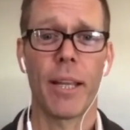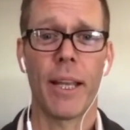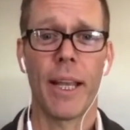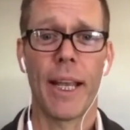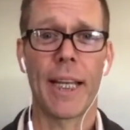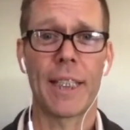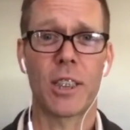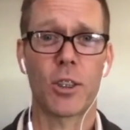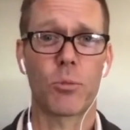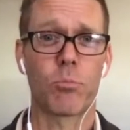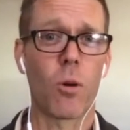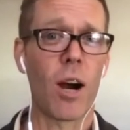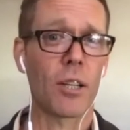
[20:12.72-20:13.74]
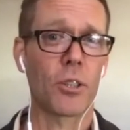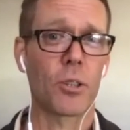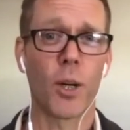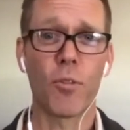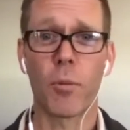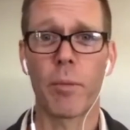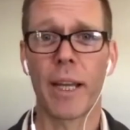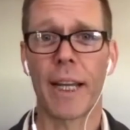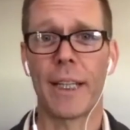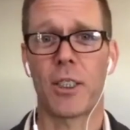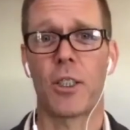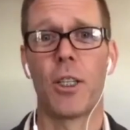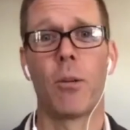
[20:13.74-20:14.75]
and it just washed over me and i
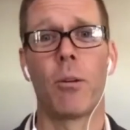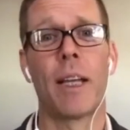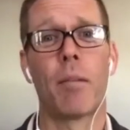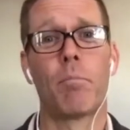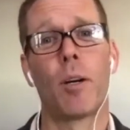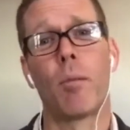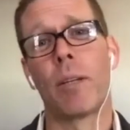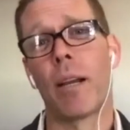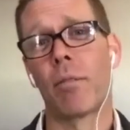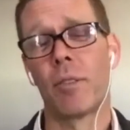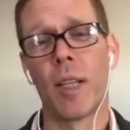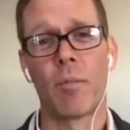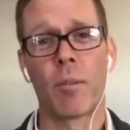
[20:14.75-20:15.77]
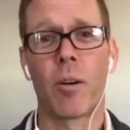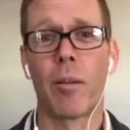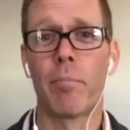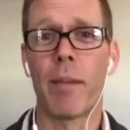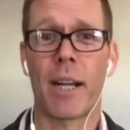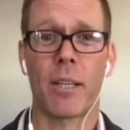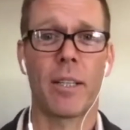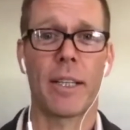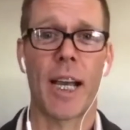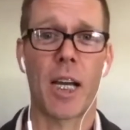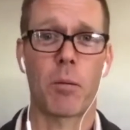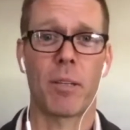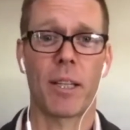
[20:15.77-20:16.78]
just knew in that moment i was never going back to the
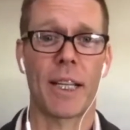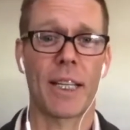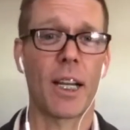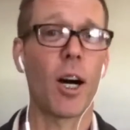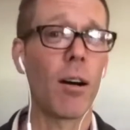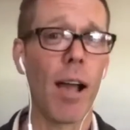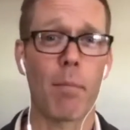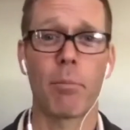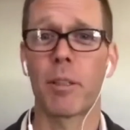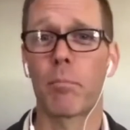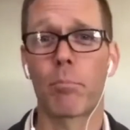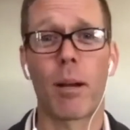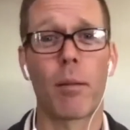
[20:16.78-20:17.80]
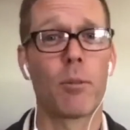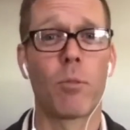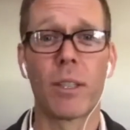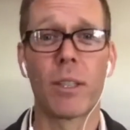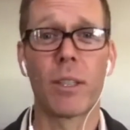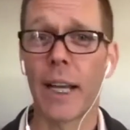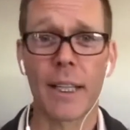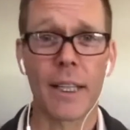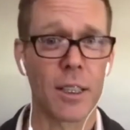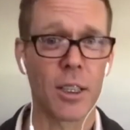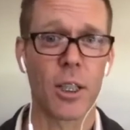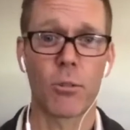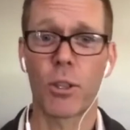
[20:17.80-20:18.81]
academy like it all happened in probably one second you know